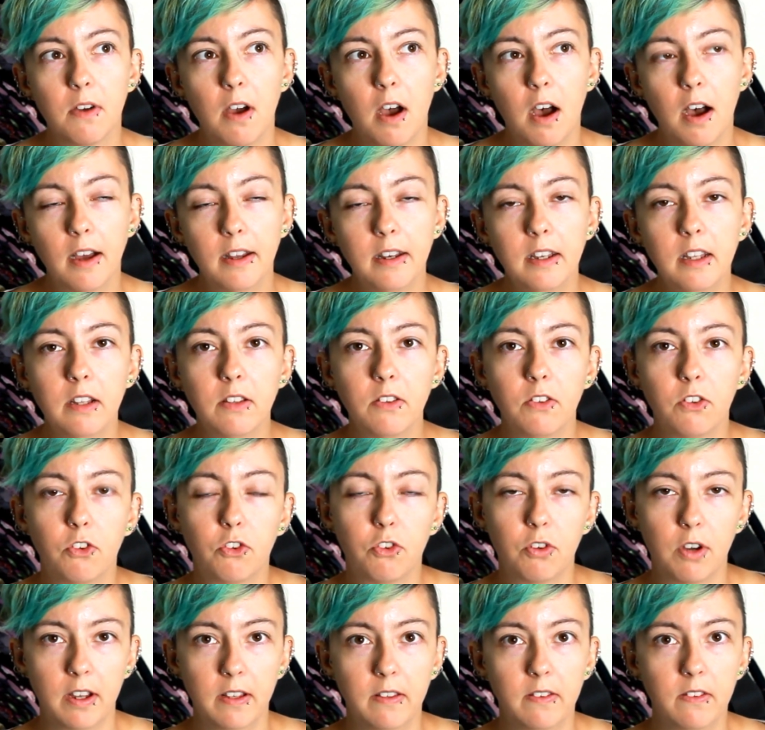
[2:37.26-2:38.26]
audience
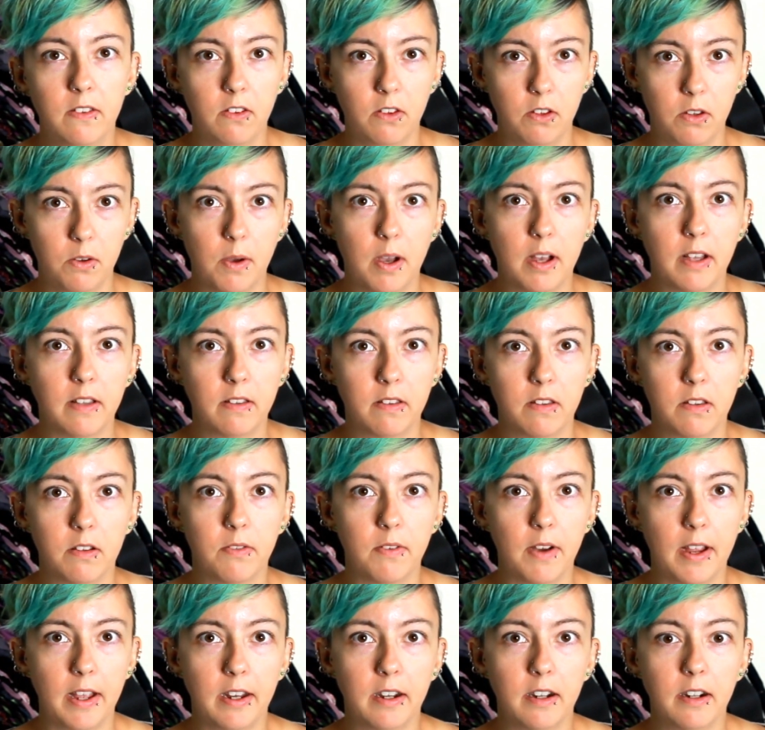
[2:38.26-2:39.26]
trusts you as the
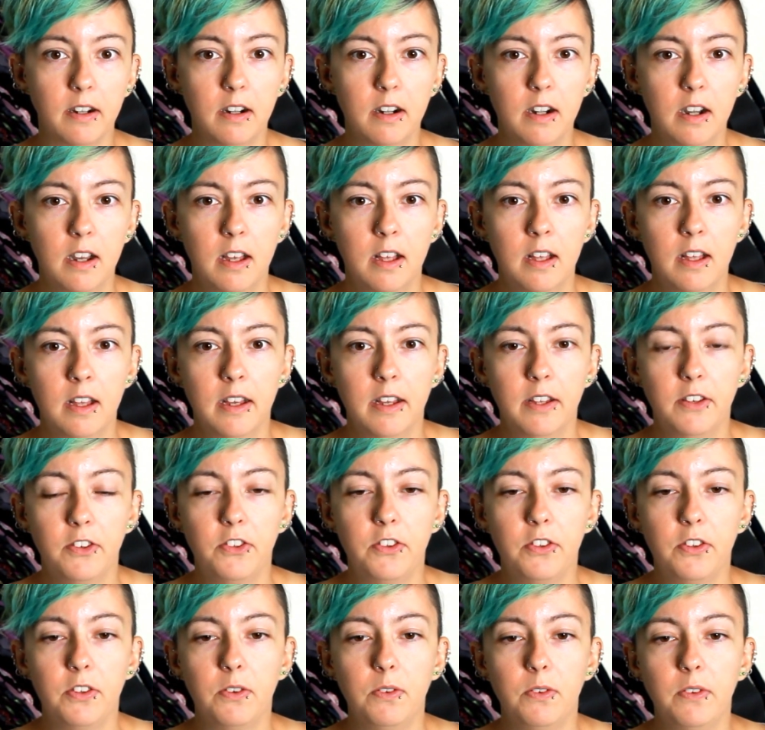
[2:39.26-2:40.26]
writer
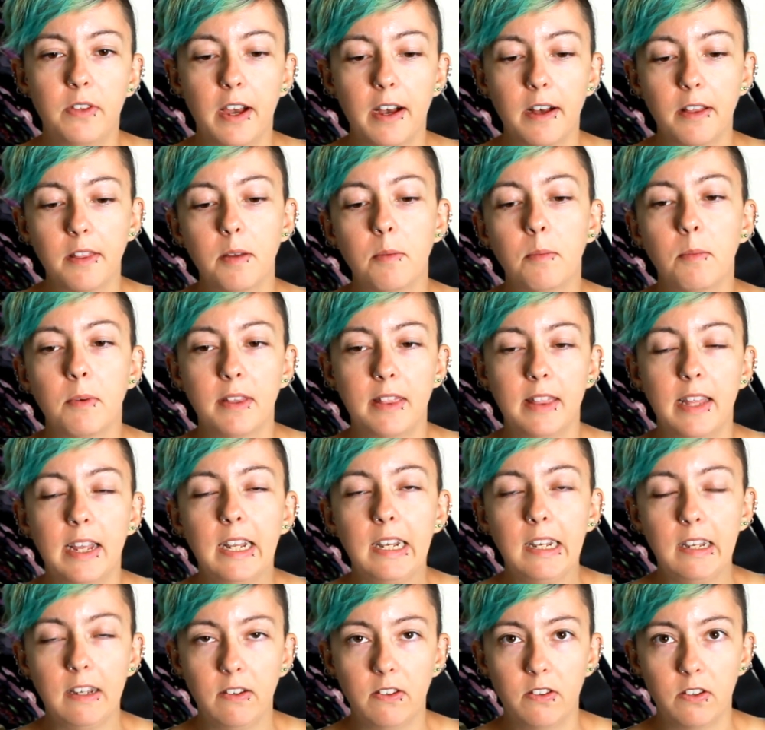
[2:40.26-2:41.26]
to tell them what they
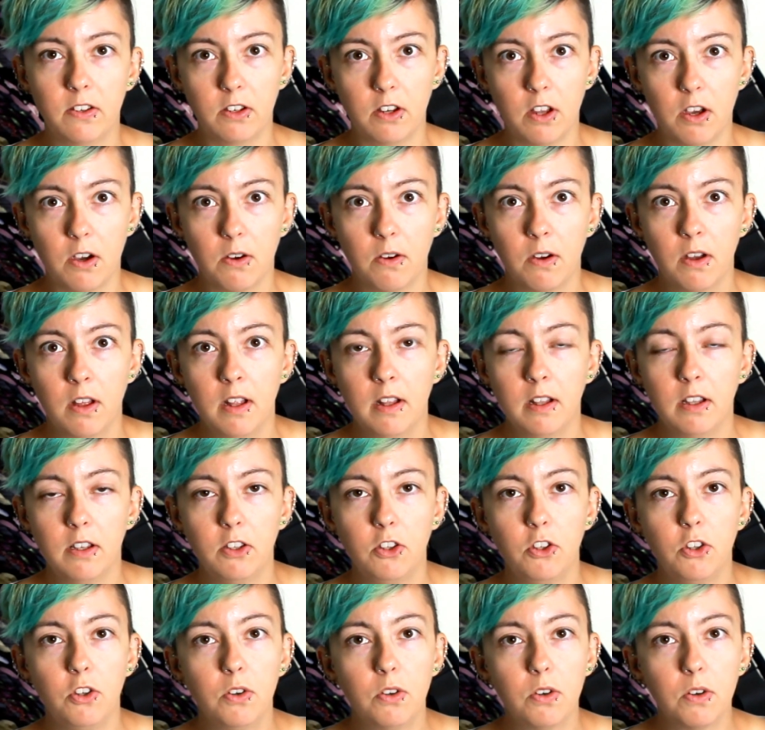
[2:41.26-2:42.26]
need to know.
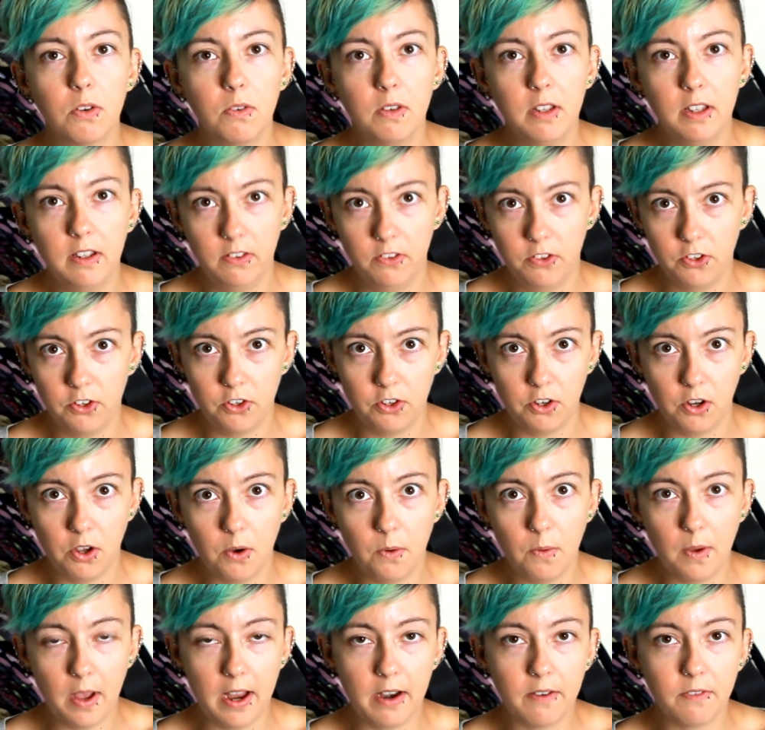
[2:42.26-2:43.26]
You don't need to
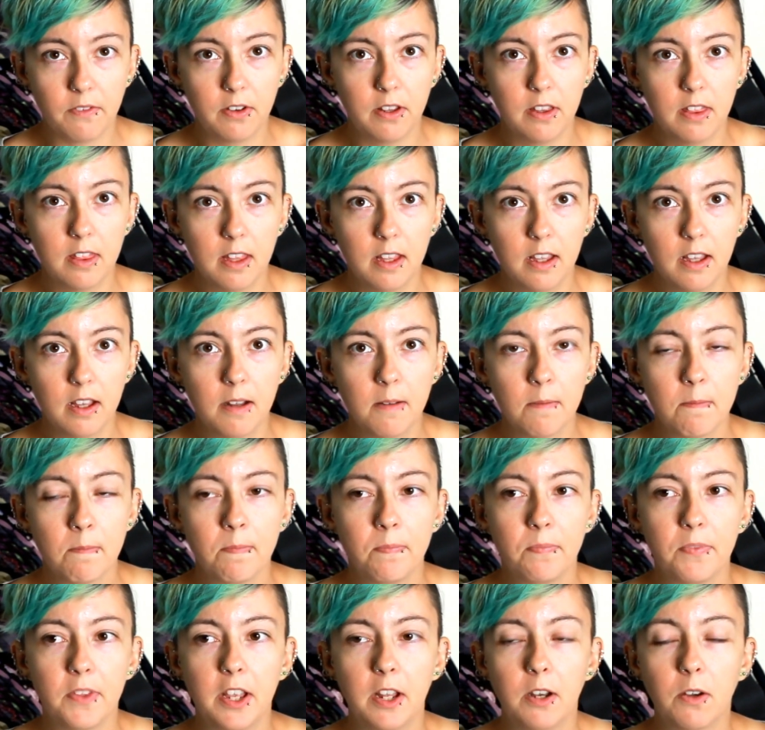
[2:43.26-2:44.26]
know everything
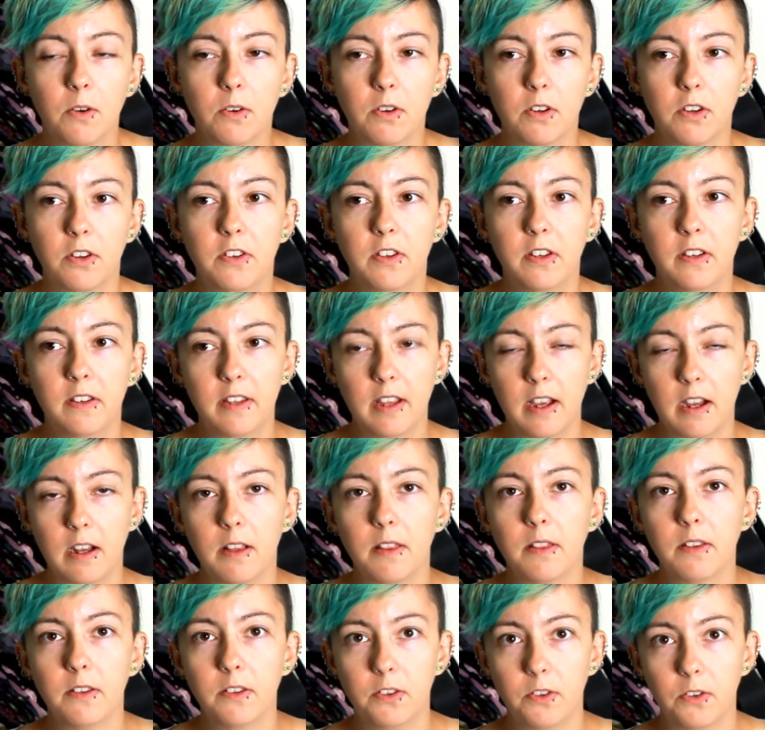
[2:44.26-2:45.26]
in order to
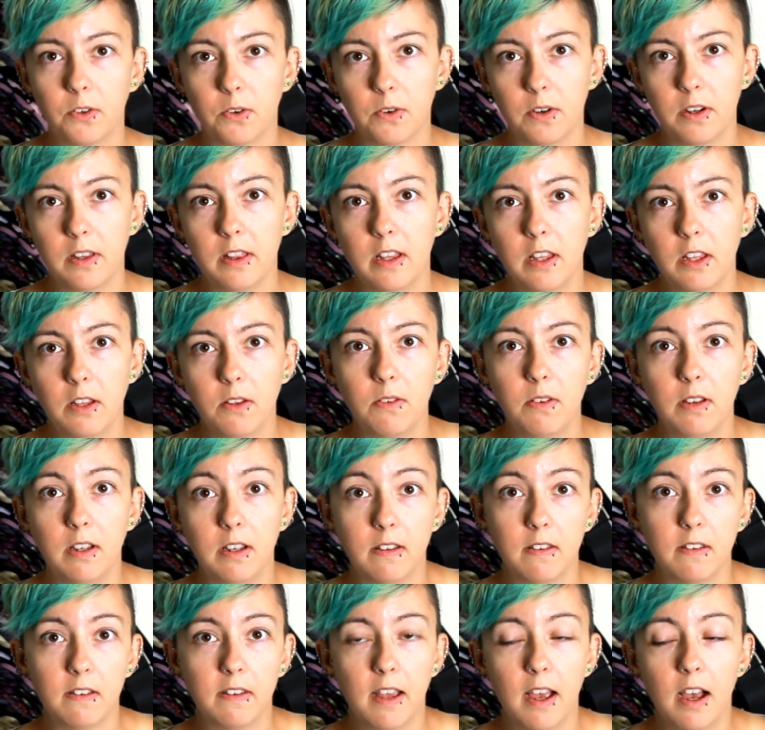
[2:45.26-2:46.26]
tell the story that you
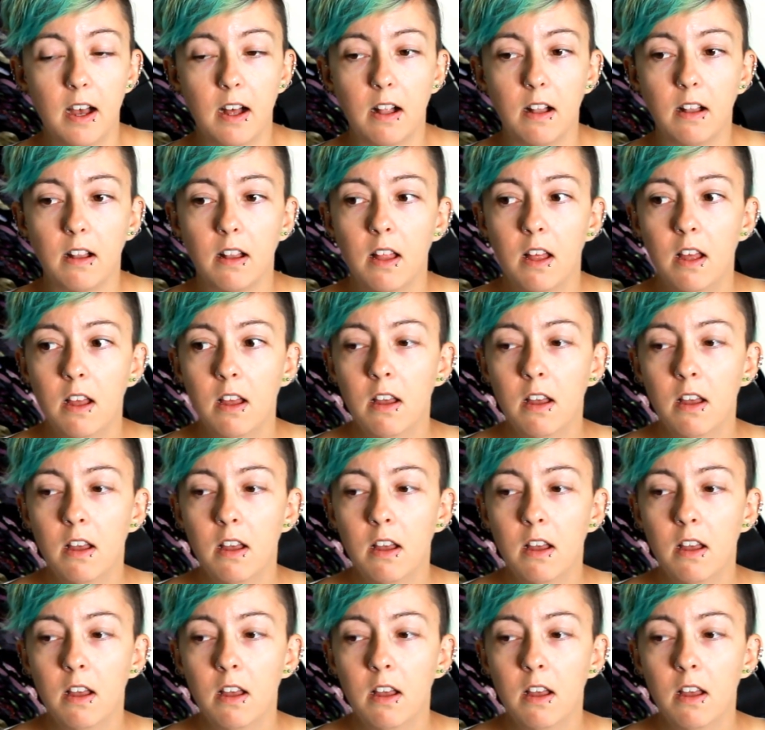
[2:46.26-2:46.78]
need to tell.